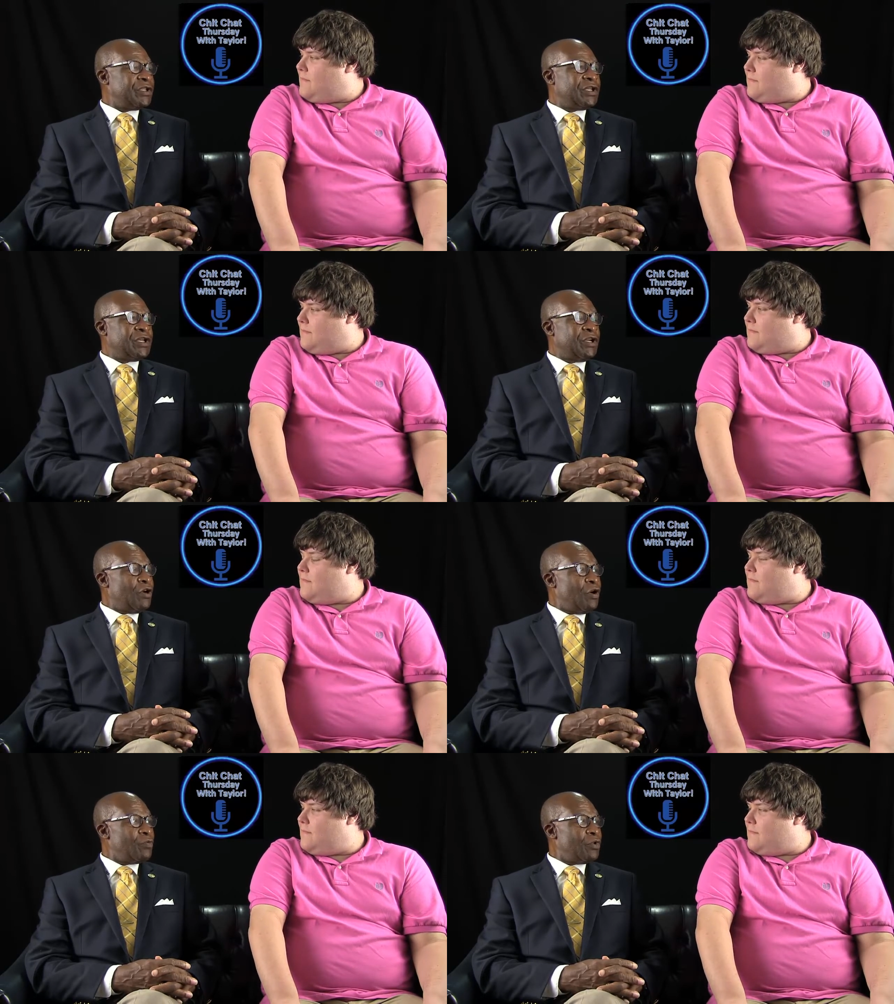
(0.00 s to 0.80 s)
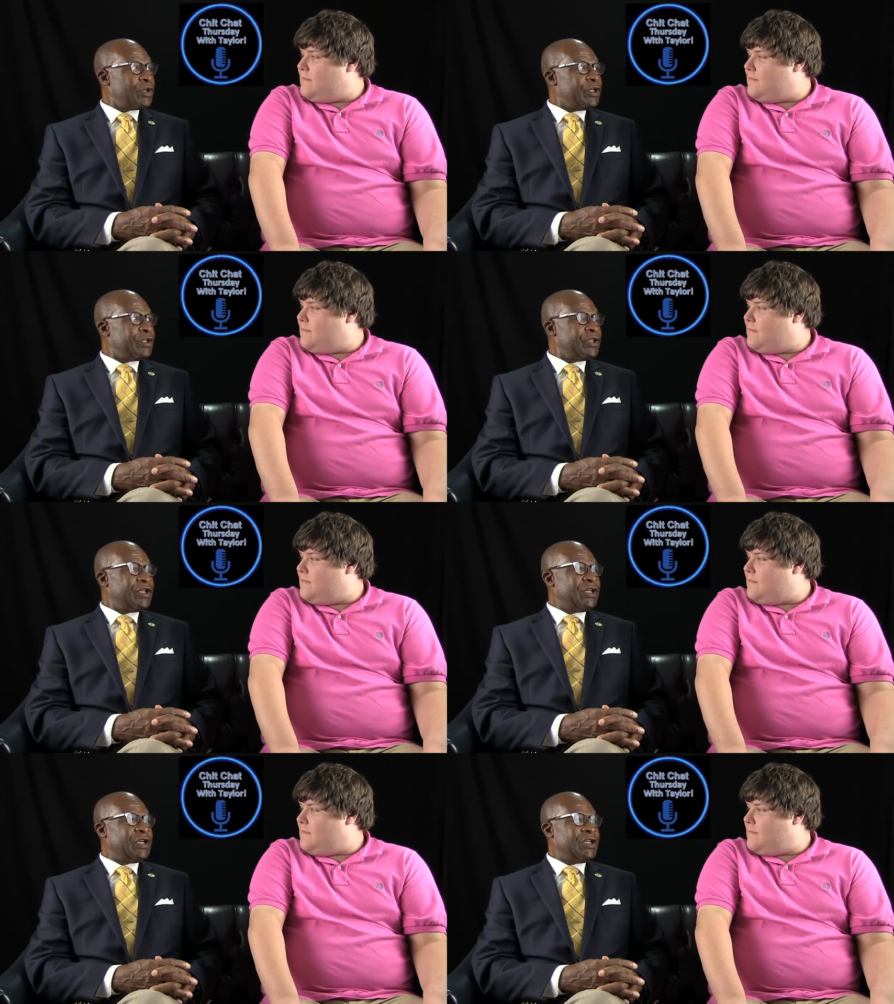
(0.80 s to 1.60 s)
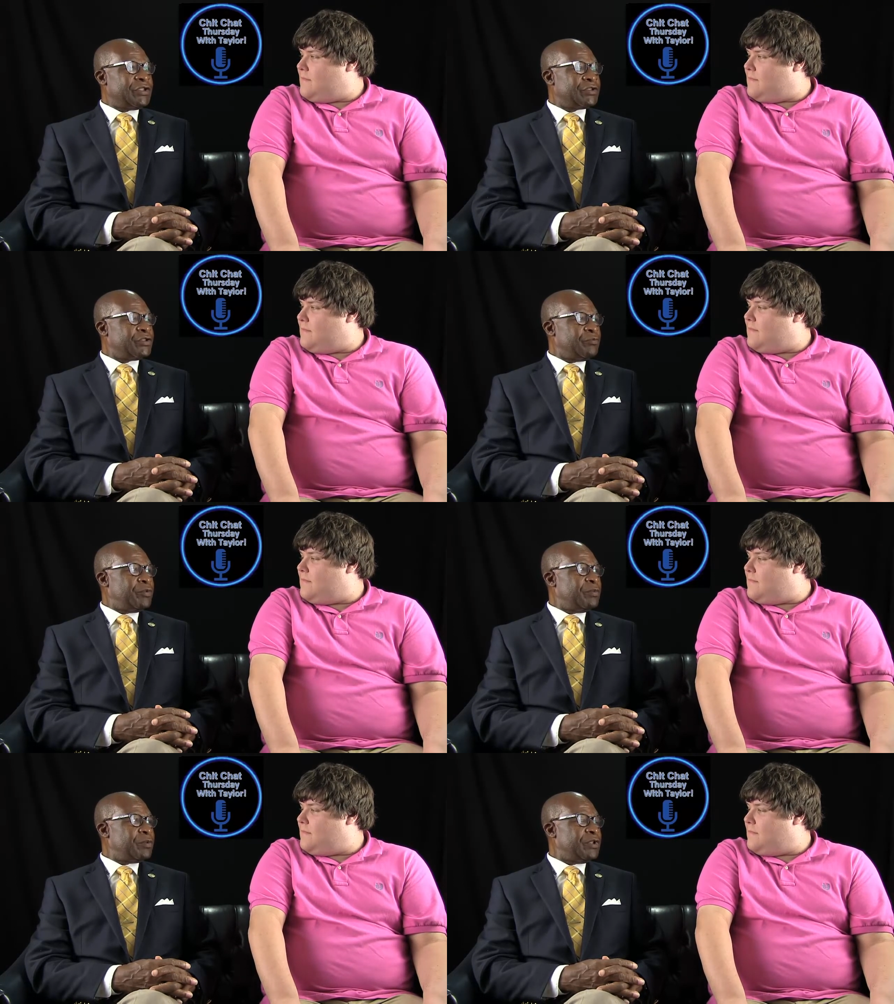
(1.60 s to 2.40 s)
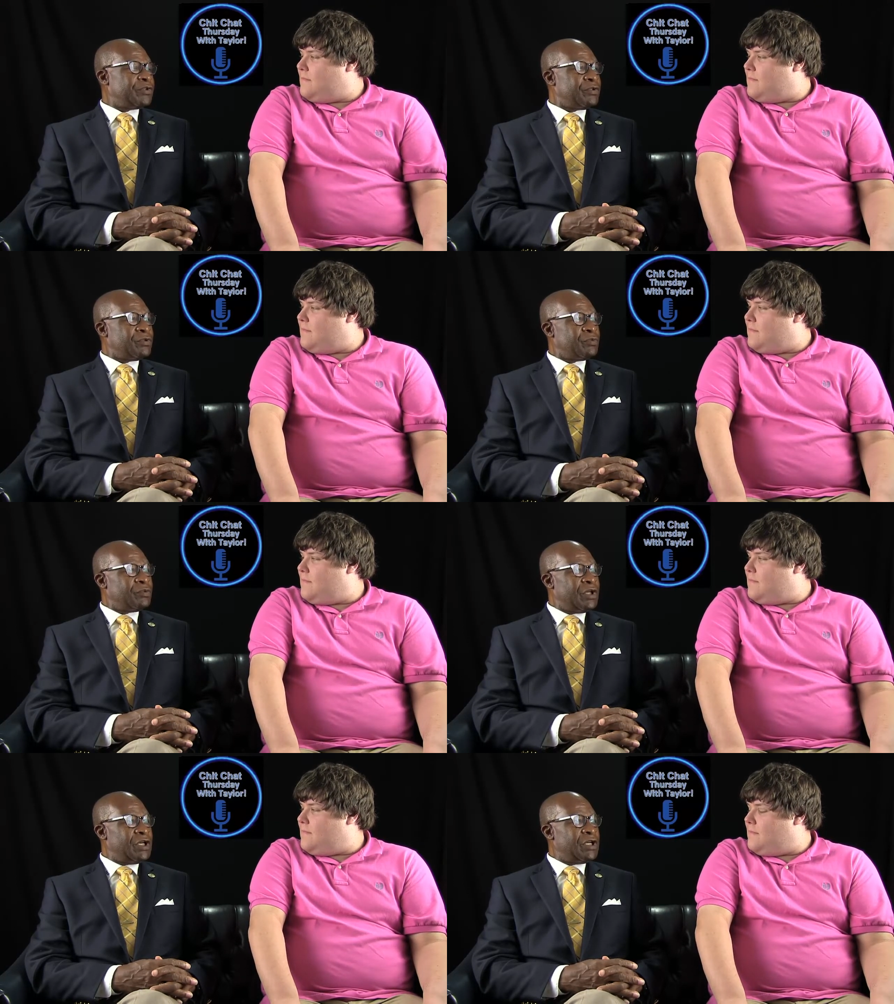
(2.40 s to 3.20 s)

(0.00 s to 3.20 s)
Speaker 1: Uh, they're hardworking. Uh, they're just good people, and so uh,